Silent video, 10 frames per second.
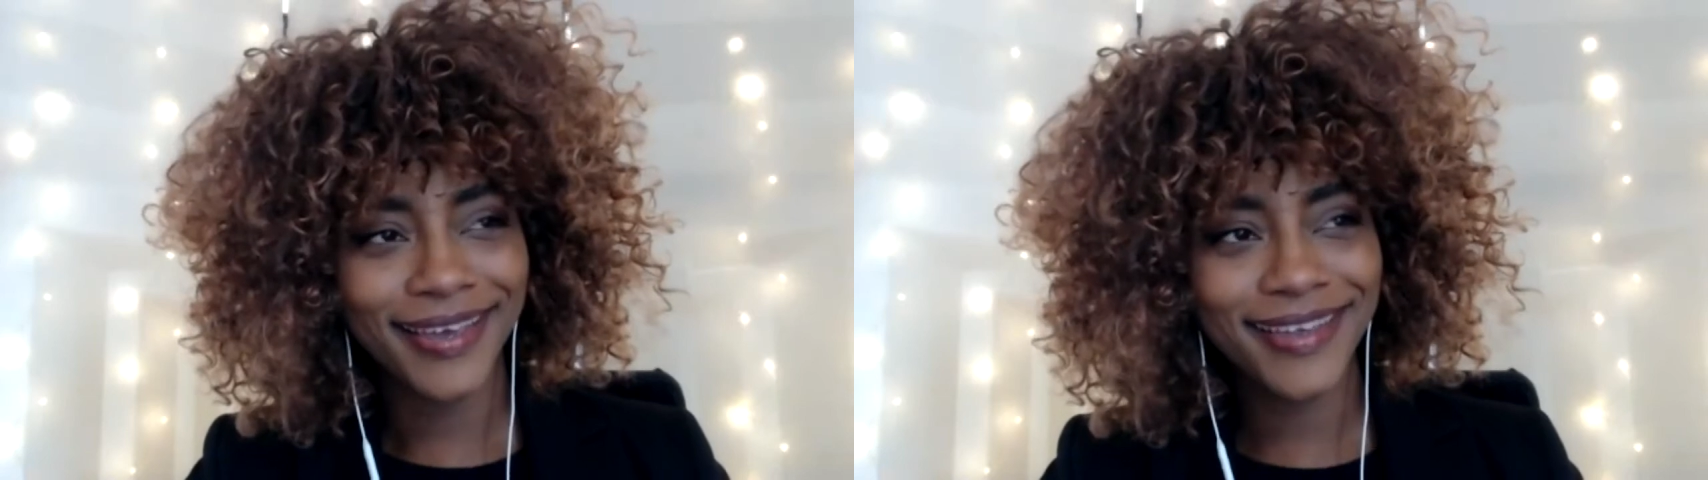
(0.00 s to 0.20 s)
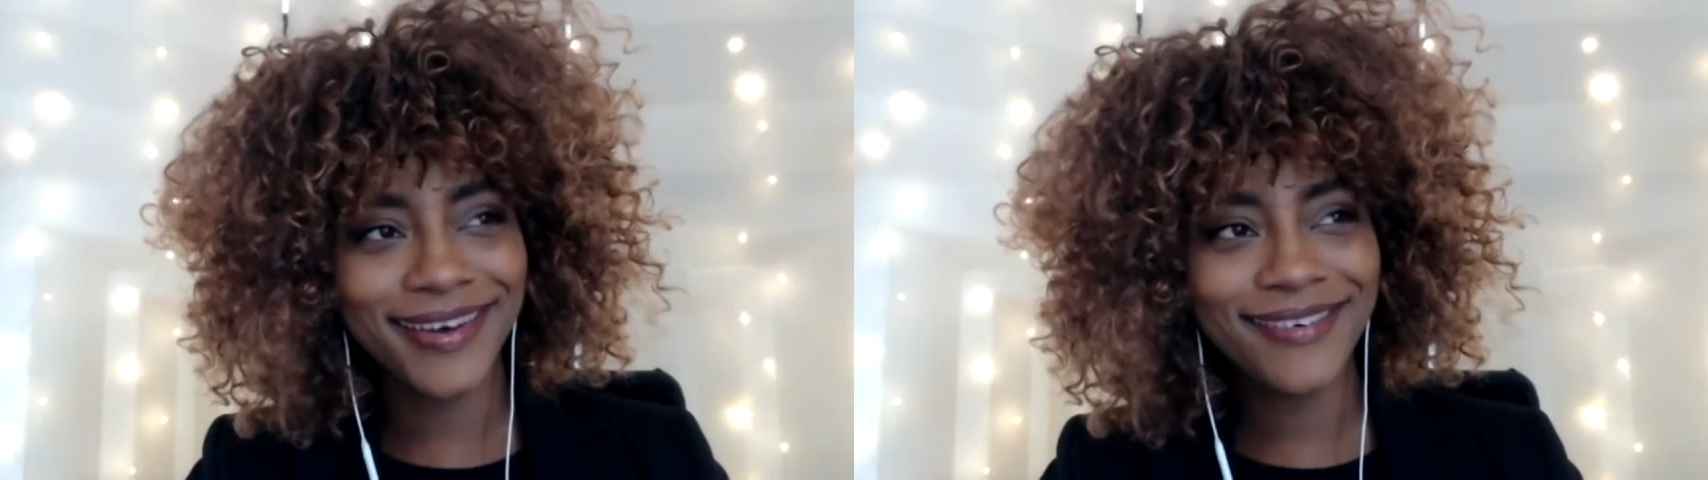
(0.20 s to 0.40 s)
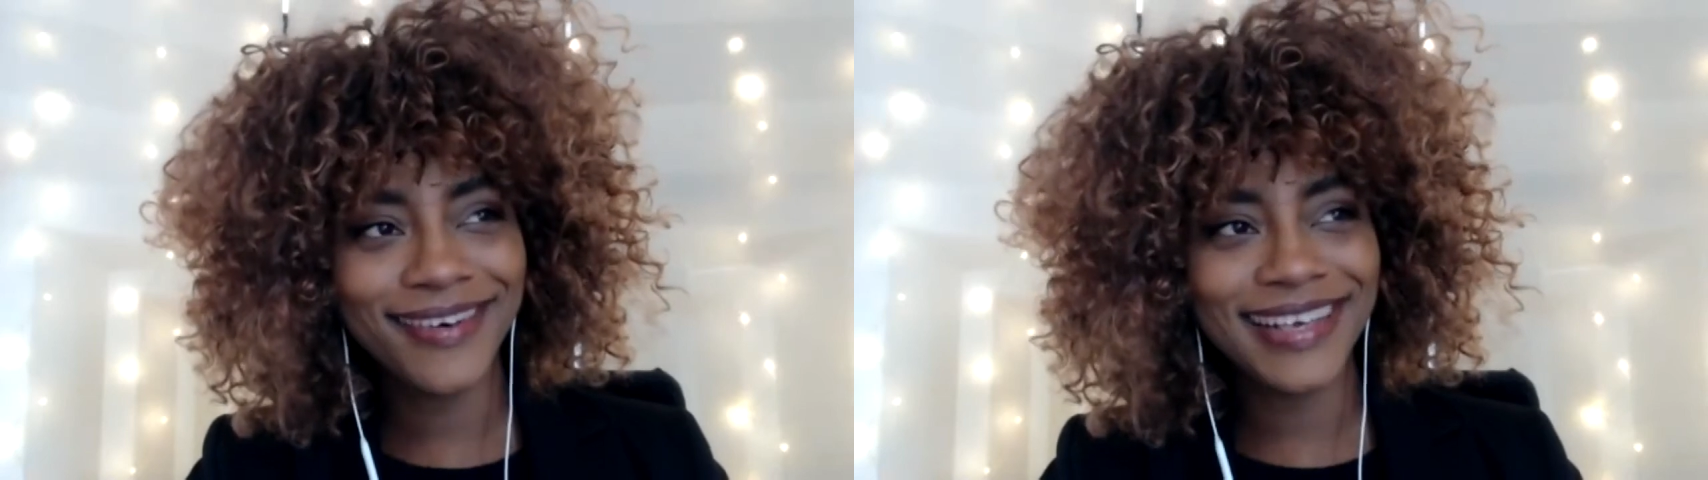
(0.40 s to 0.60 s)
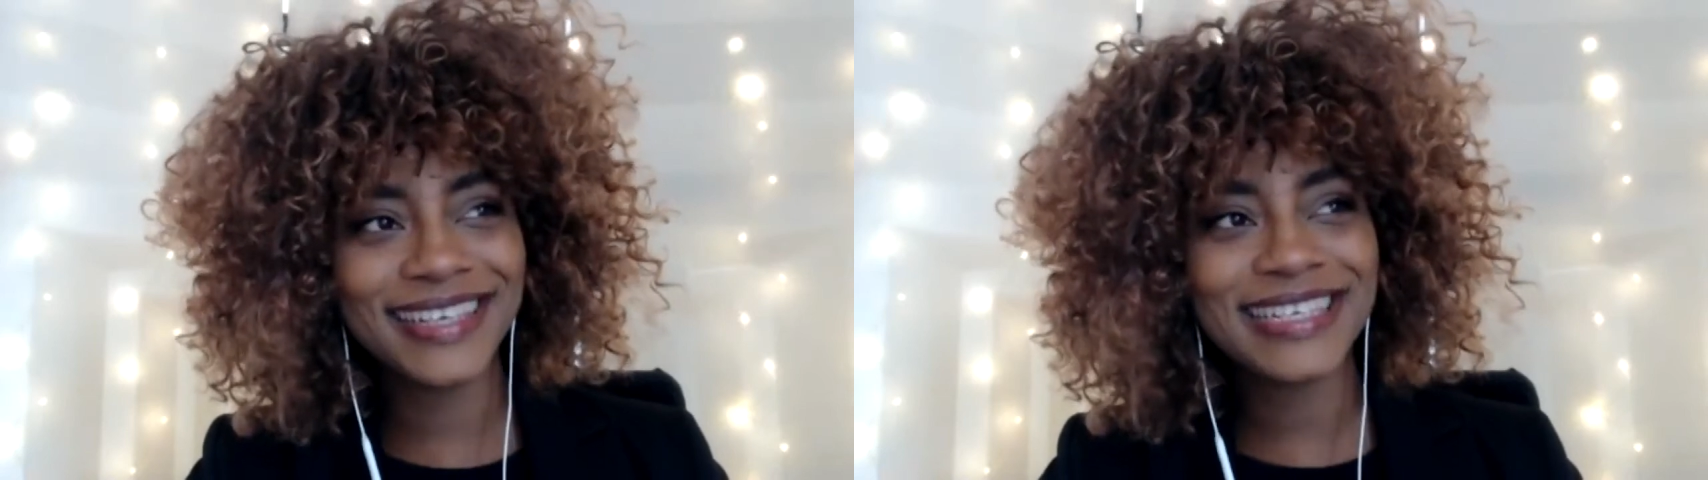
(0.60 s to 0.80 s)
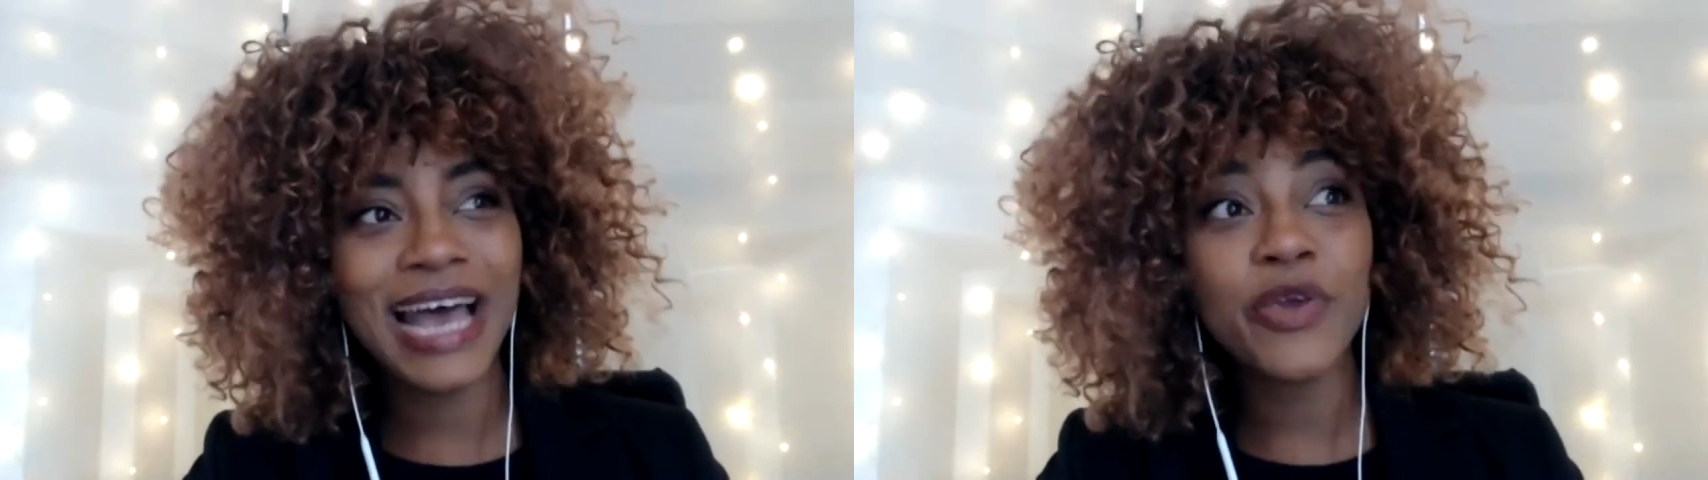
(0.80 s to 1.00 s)
You know, is
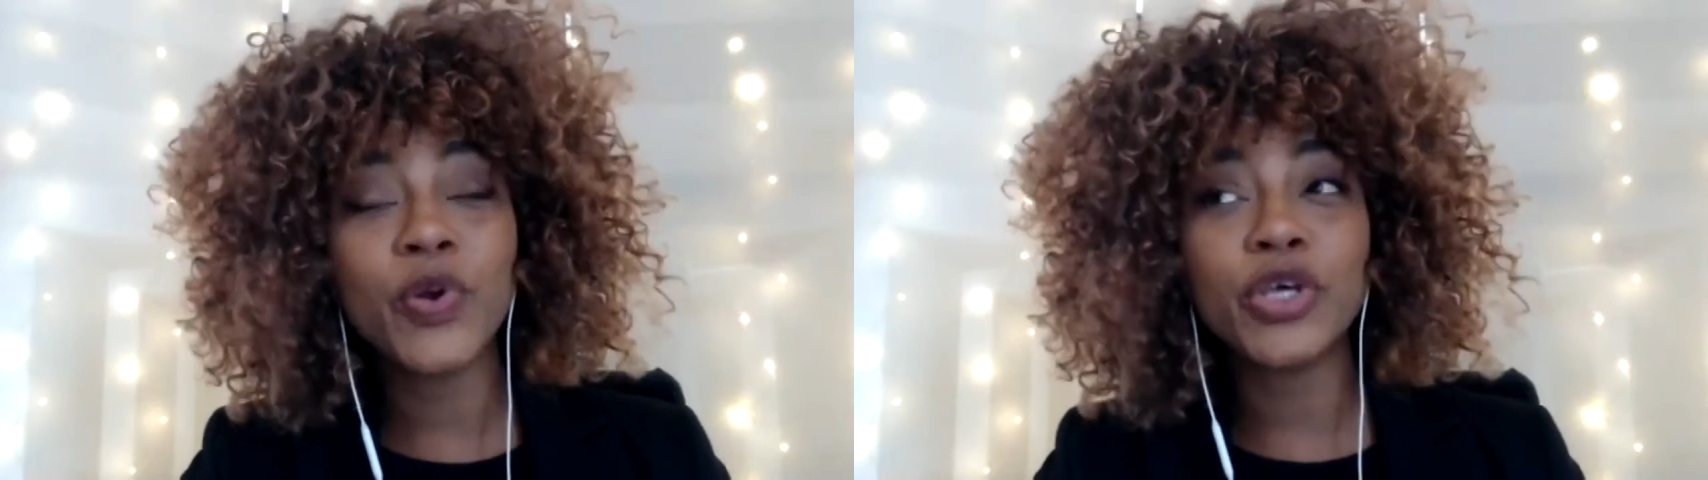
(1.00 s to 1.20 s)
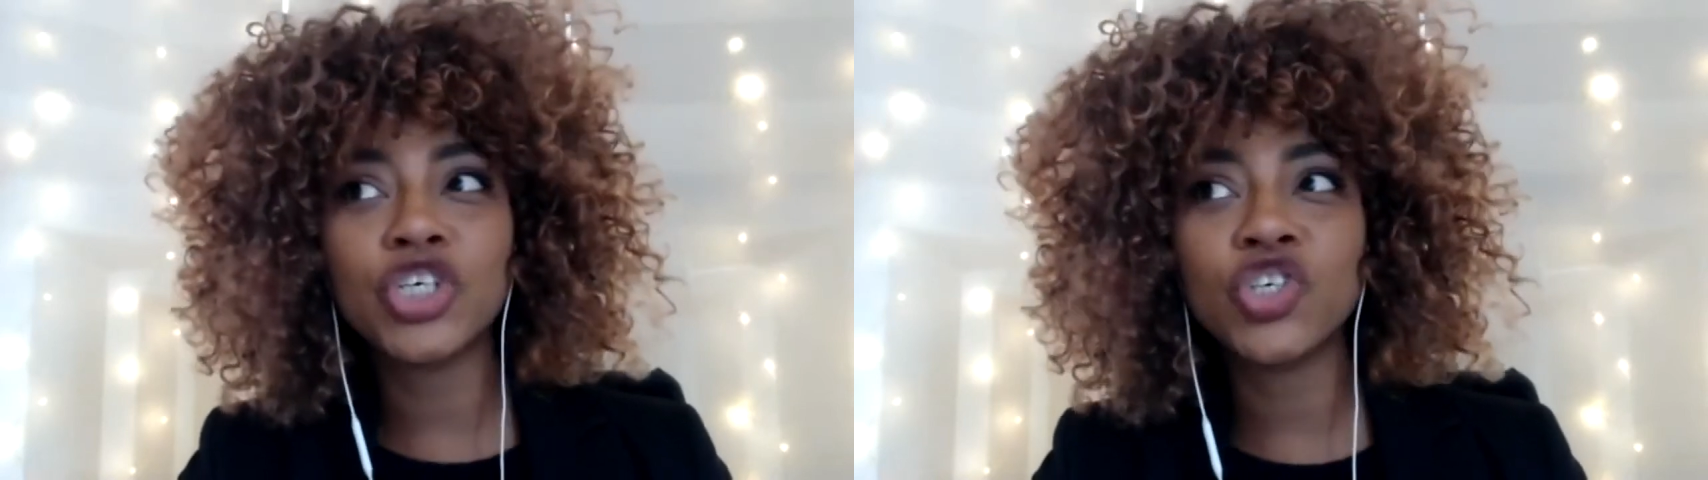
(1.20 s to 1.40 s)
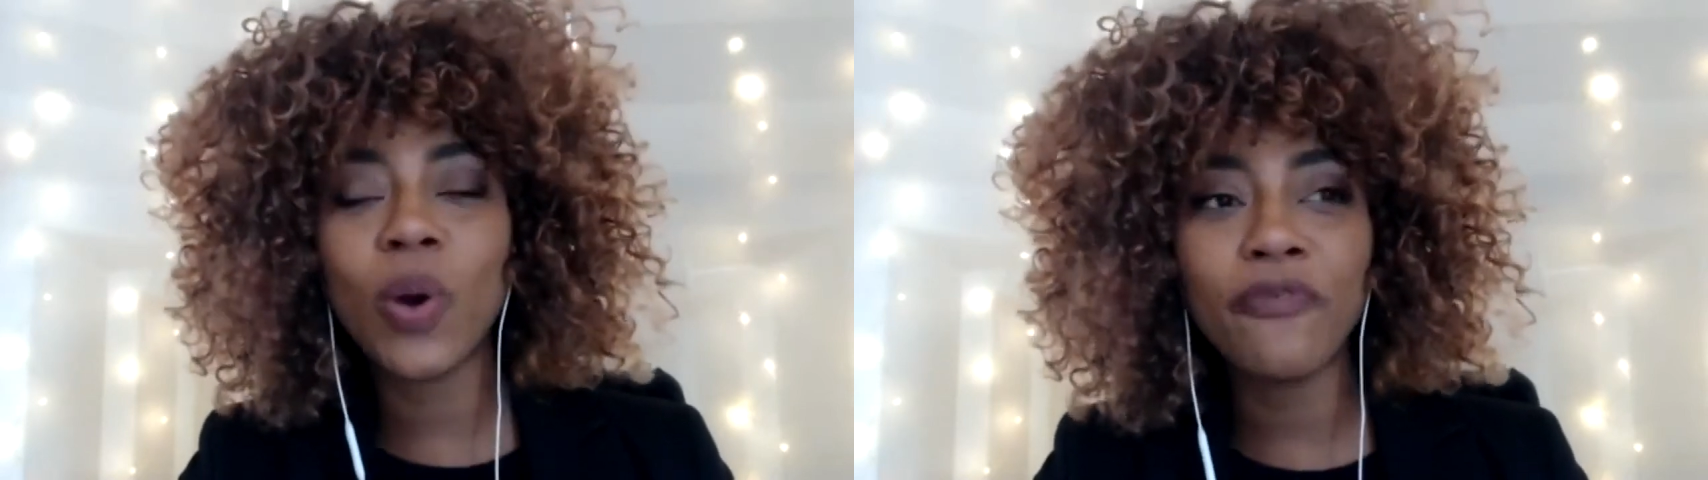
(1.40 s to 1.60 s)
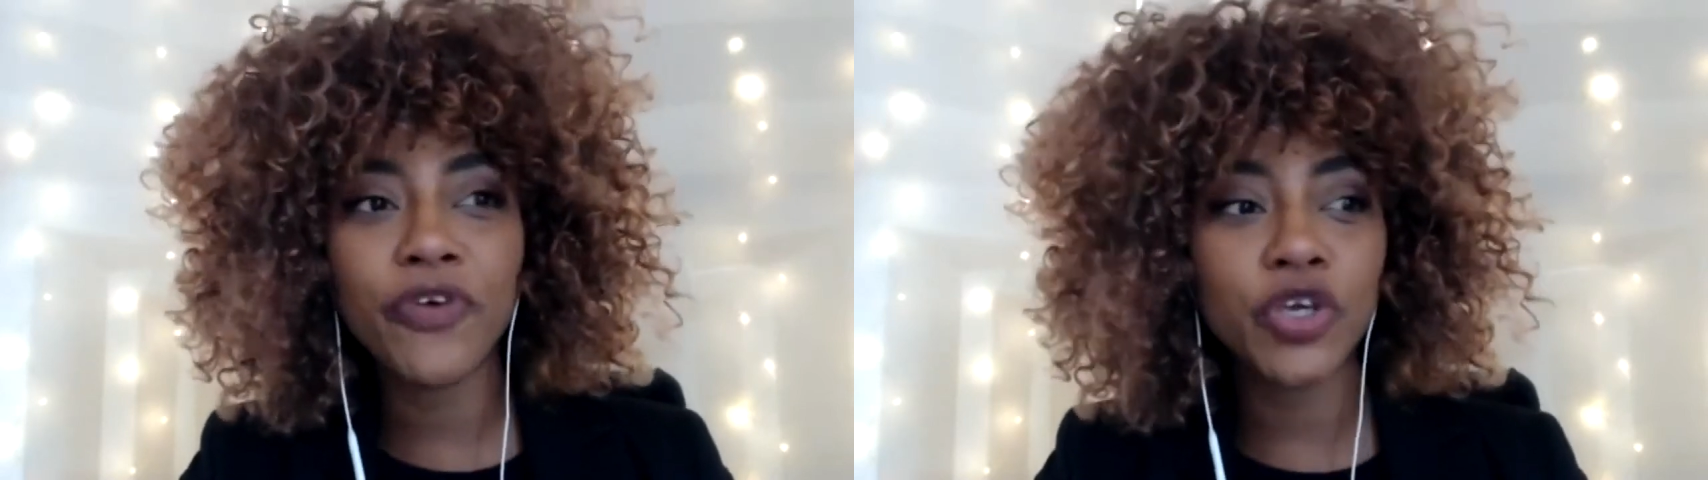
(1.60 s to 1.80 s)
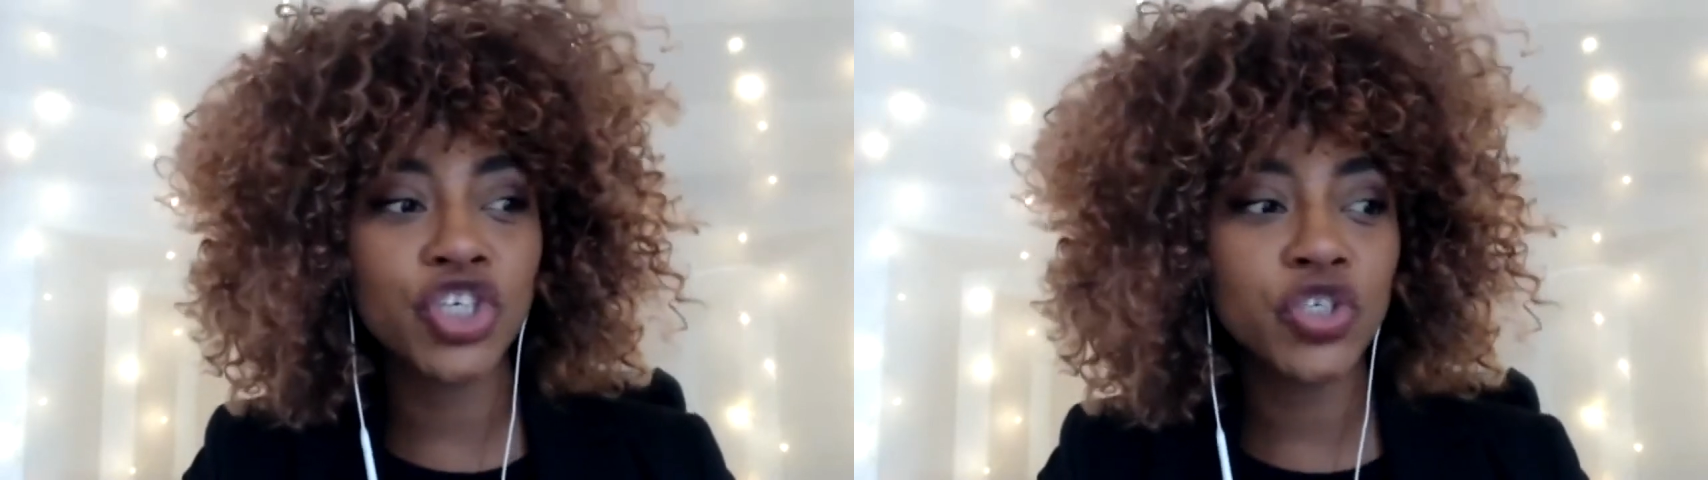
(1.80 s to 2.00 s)
this how you want to show up
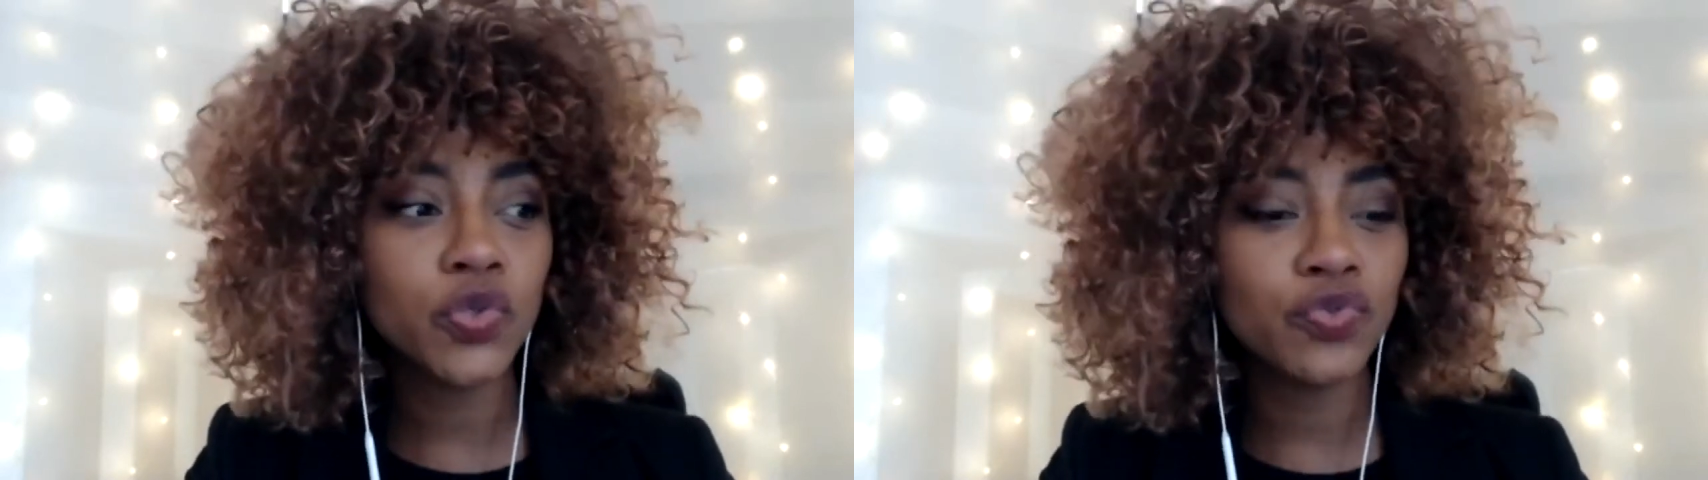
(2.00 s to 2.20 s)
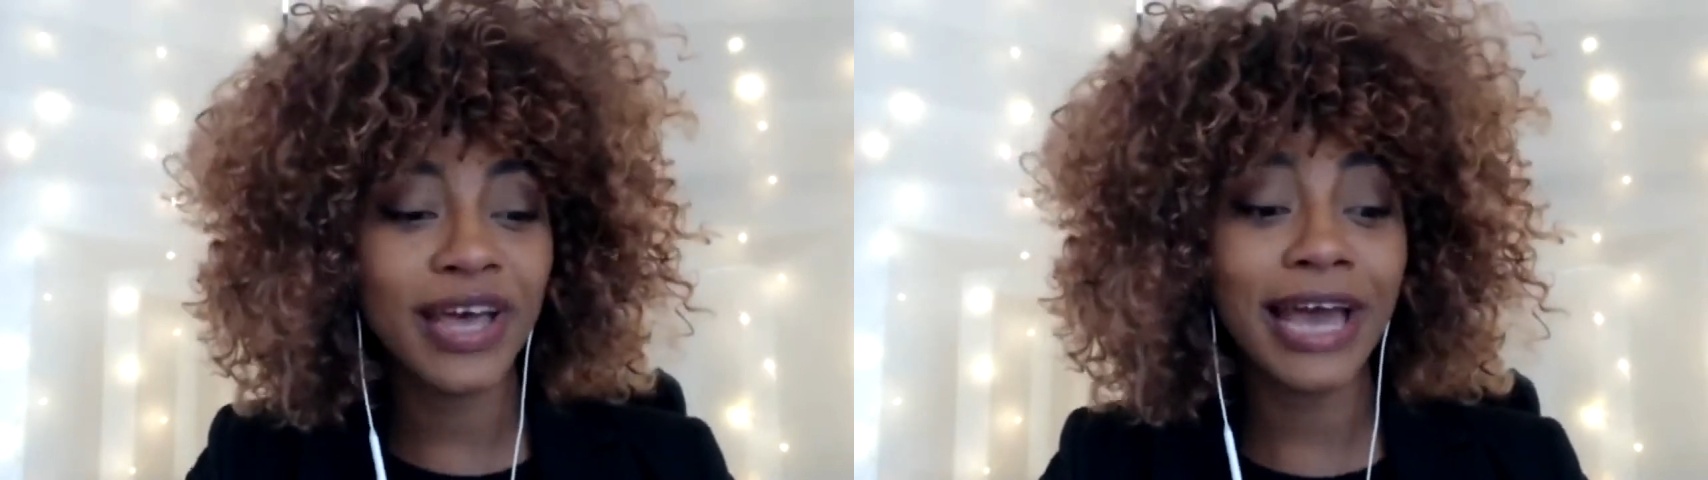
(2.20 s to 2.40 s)
for your children?